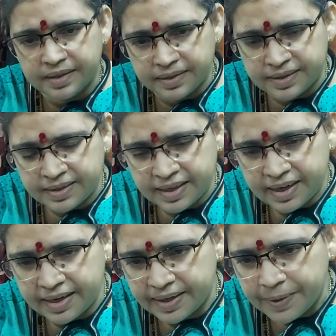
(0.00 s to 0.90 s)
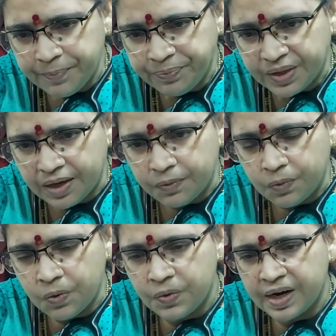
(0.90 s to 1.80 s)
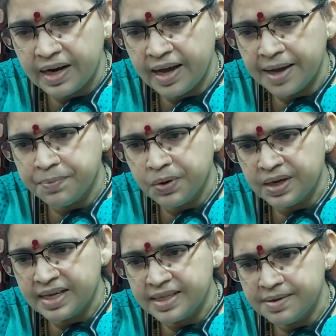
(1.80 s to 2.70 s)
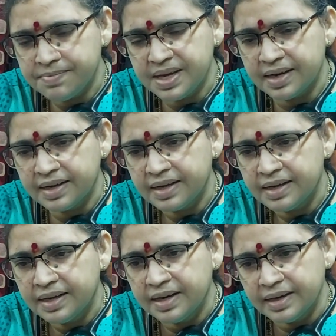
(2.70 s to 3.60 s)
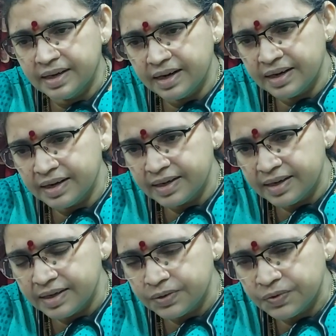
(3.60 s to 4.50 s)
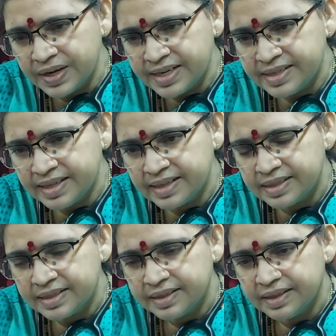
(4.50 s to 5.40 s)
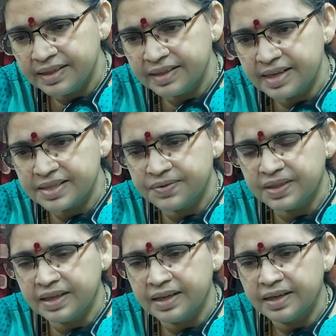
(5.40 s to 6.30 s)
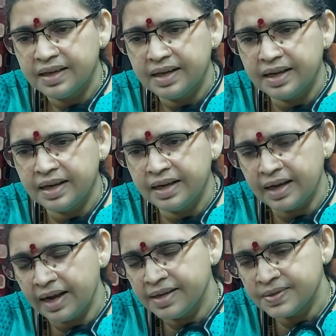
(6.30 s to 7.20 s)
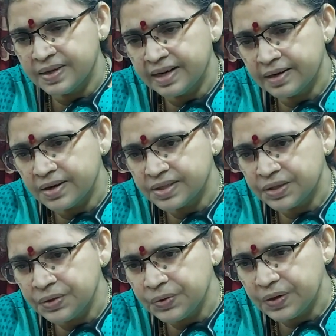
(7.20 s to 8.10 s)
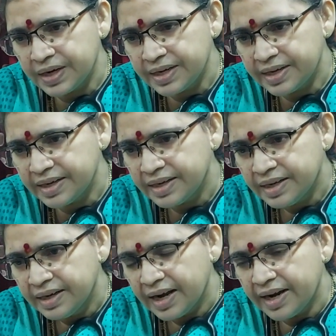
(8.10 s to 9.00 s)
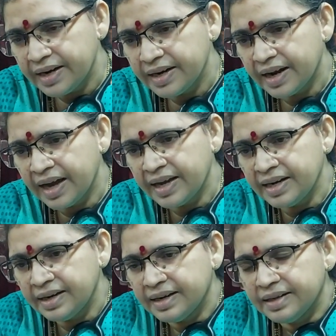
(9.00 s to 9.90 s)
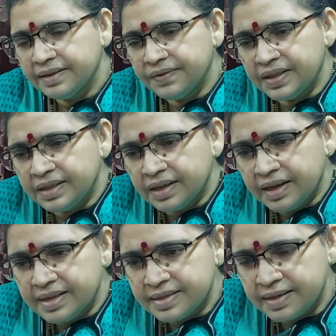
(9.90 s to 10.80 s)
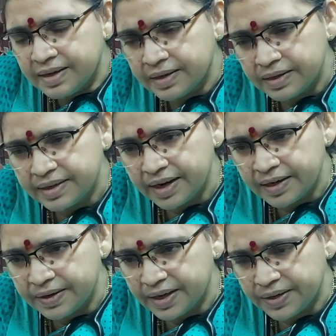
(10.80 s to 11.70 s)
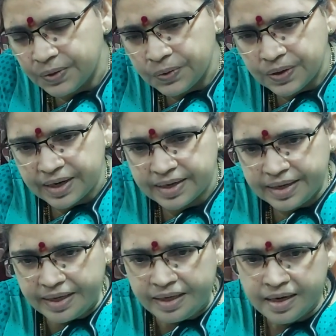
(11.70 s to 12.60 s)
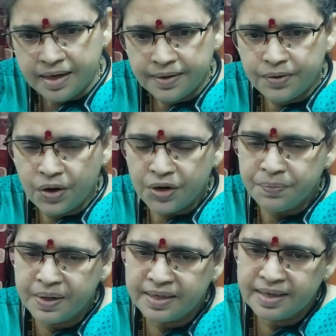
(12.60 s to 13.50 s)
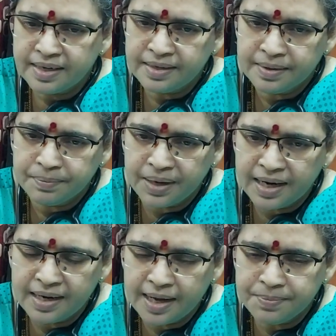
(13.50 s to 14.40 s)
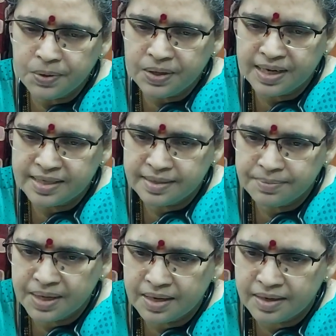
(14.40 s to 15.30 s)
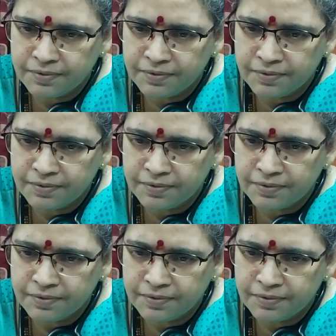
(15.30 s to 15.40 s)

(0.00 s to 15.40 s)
CKD, overall hypoglycemia are 26 in case with insulin glargine U100 and 9 with insulin deglutic U100. Documented mild hypoglycemia are